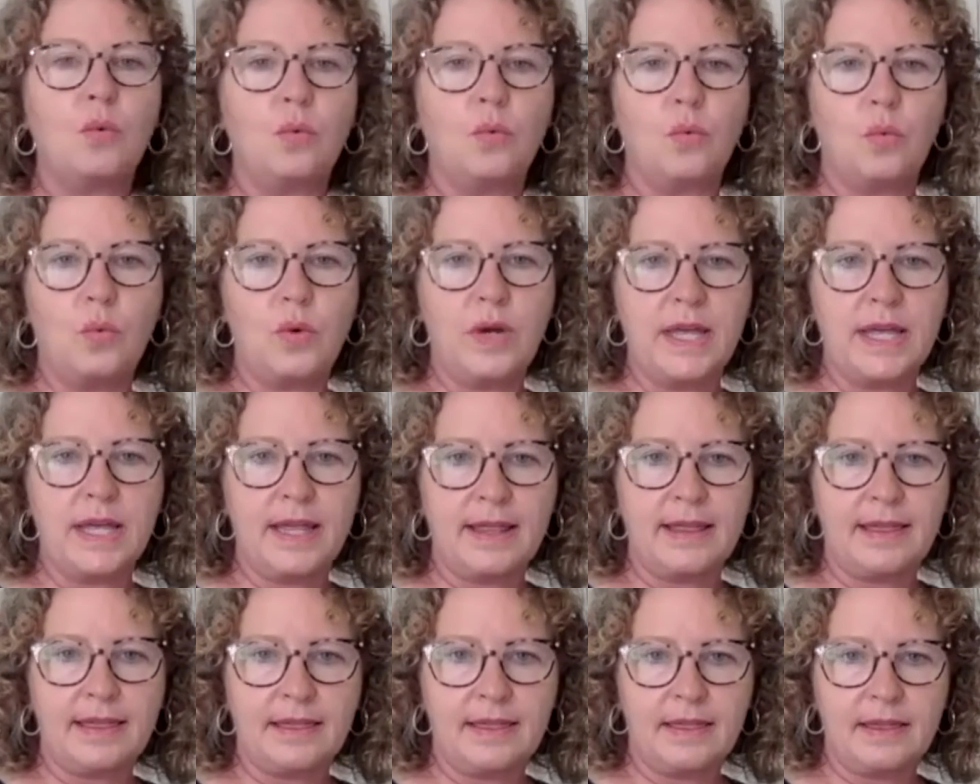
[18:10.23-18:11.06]

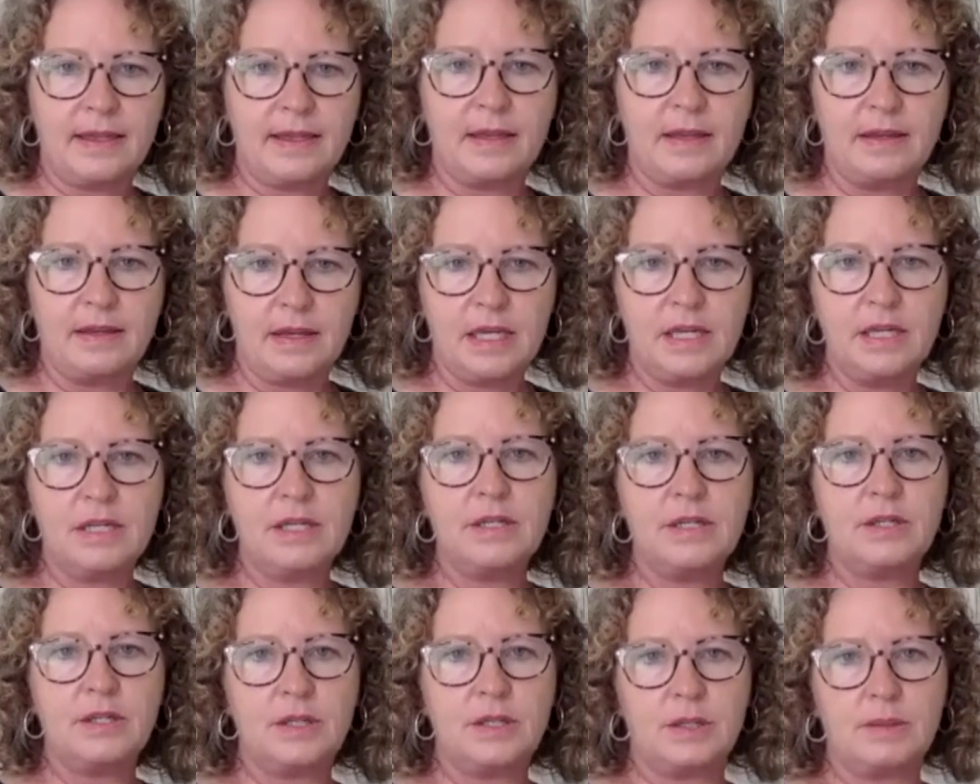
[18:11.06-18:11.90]
with
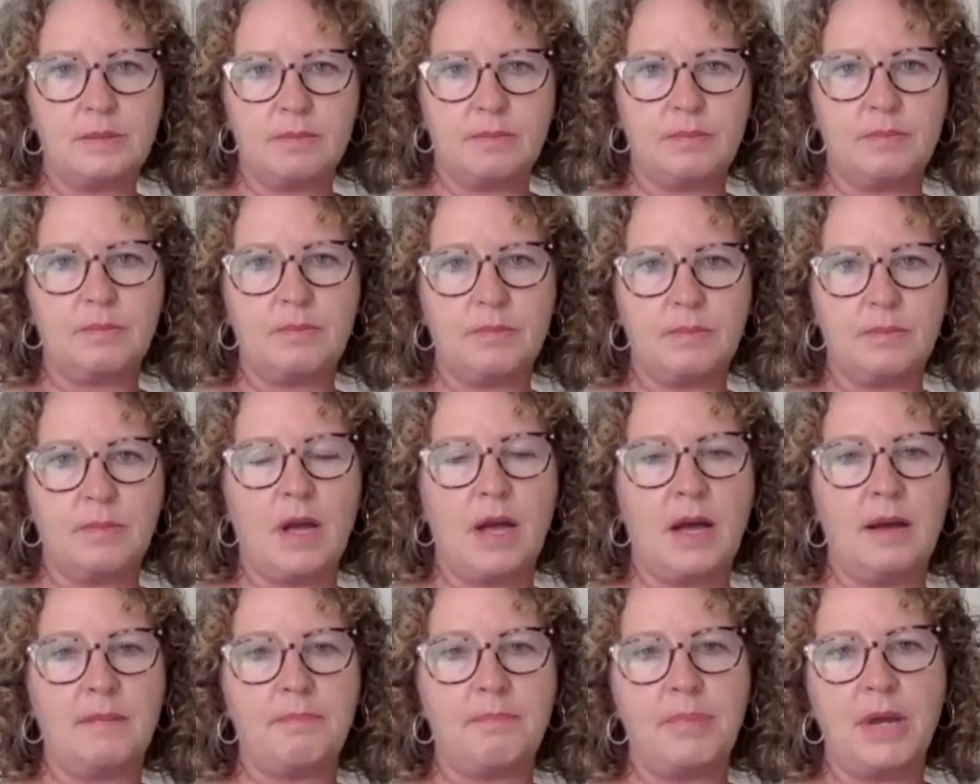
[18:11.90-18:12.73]
his
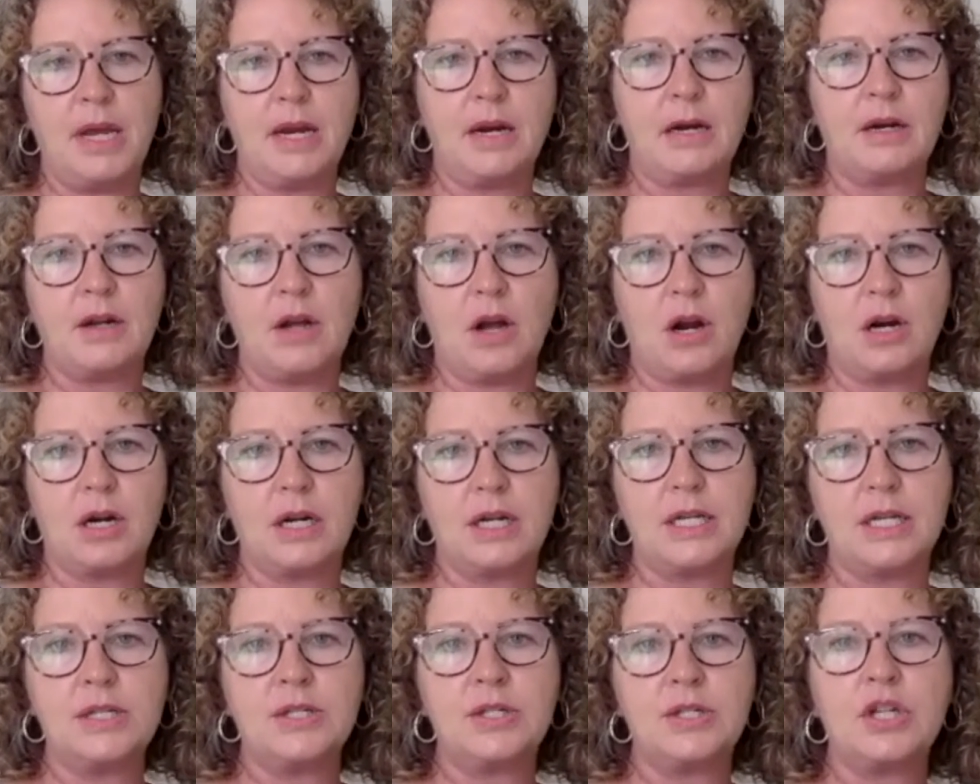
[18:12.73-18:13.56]
paired
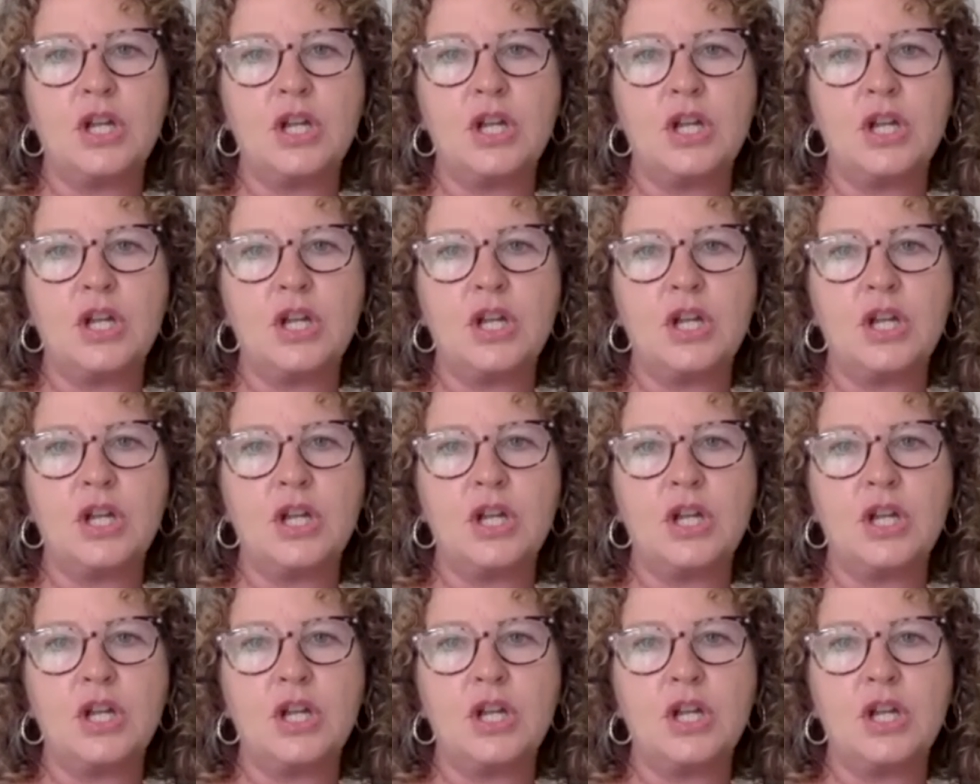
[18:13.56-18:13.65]
artist